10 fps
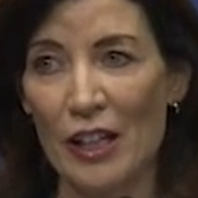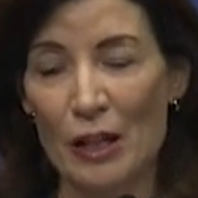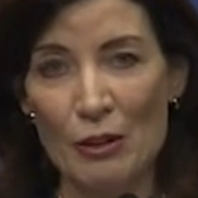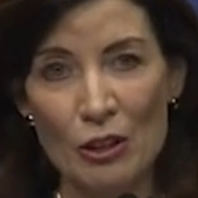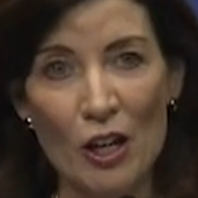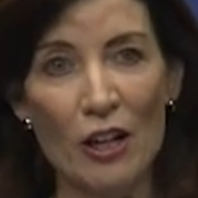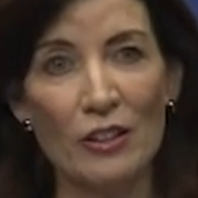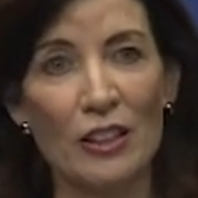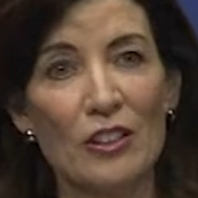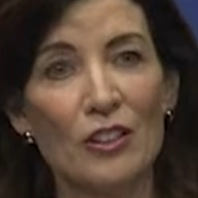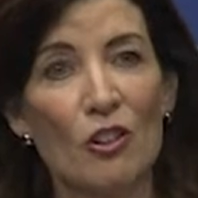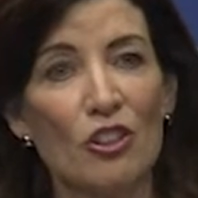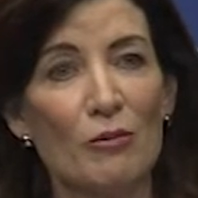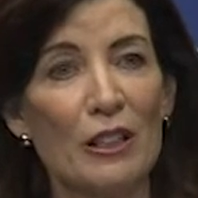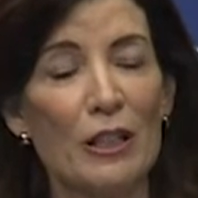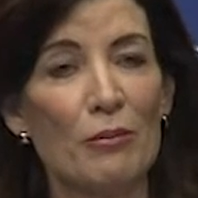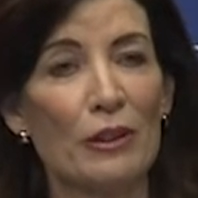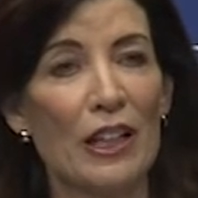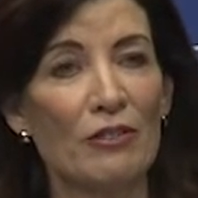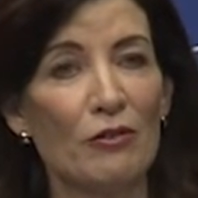And we talk to social media
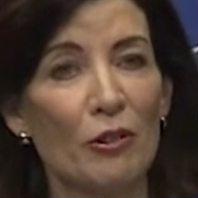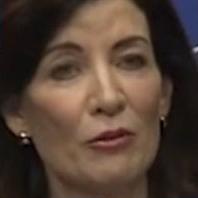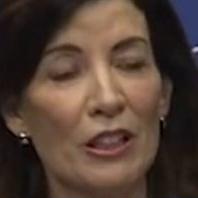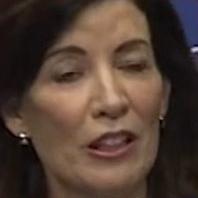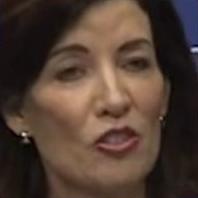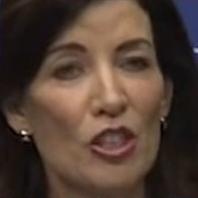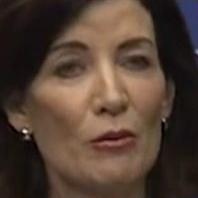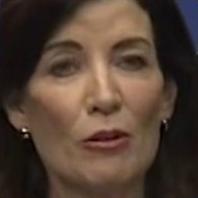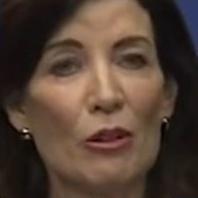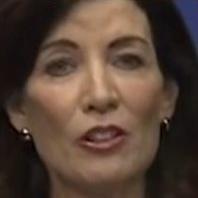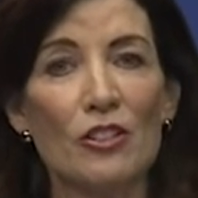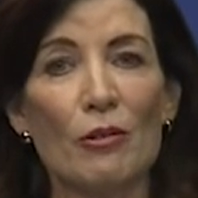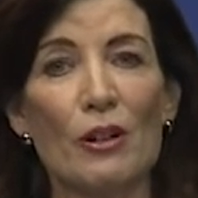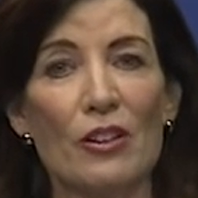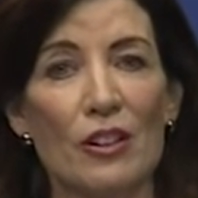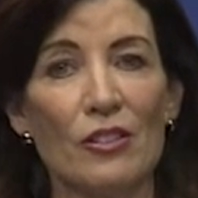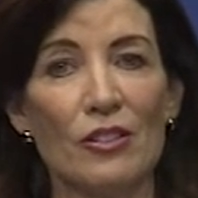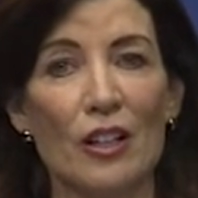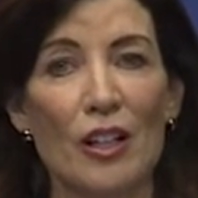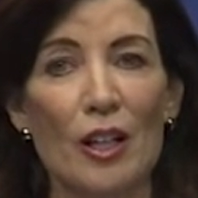platforms, and the legitimate ones are with us.